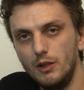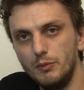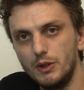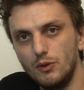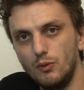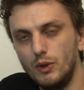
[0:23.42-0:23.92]

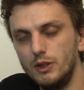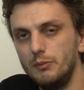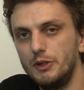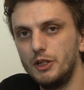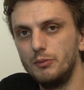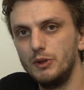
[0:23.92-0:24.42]
But what the
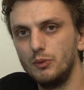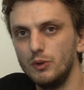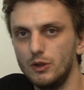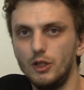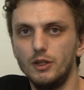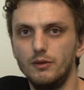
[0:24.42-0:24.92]
measurement
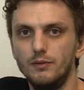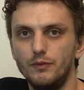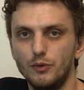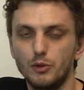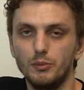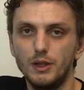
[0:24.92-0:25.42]
will not
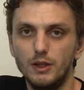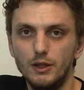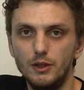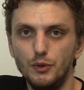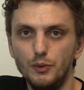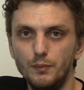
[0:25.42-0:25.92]
normally
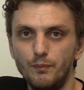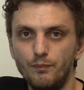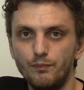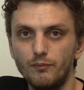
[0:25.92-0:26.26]
tell you